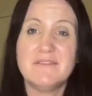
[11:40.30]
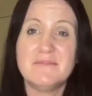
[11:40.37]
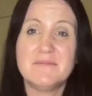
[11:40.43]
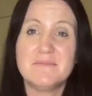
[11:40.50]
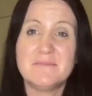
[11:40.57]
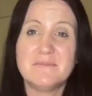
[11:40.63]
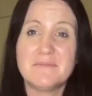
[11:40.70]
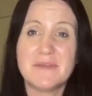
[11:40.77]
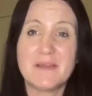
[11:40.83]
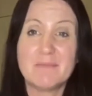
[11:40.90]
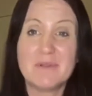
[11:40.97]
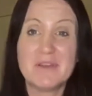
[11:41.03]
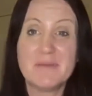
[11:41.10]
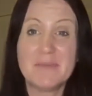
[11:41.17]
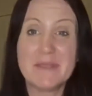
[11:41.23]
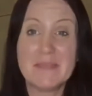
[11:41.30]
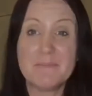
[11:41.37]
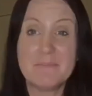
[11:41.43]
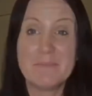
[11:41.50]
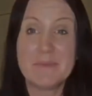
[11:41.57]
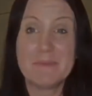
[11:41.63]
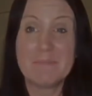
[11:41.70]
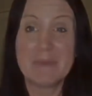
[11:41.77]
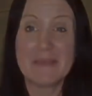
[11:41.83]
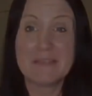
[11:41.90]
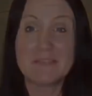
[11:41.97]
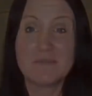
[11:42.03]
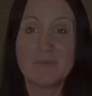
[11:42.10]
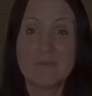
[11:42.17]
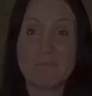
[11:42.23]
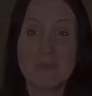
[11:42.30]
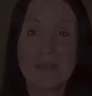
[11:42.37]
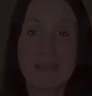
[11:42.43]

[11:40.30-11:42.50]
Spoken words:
I'm going to be a bit better with my leg.